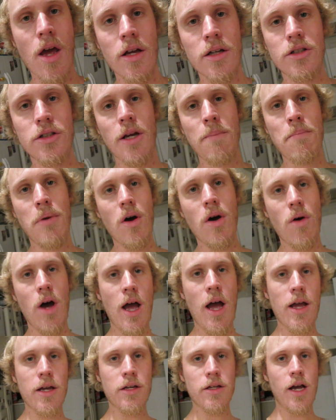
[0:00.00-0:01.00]
Jimbo,
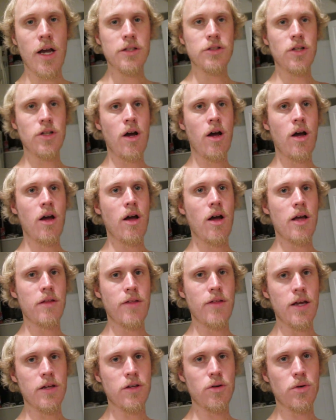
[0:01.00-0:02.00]
I, I saw
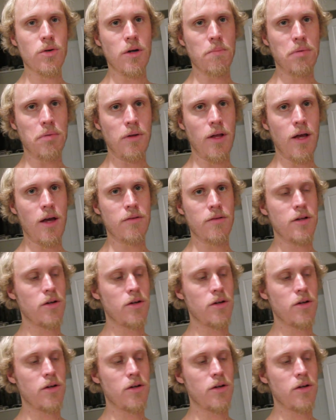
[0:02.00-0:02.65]
that you compla-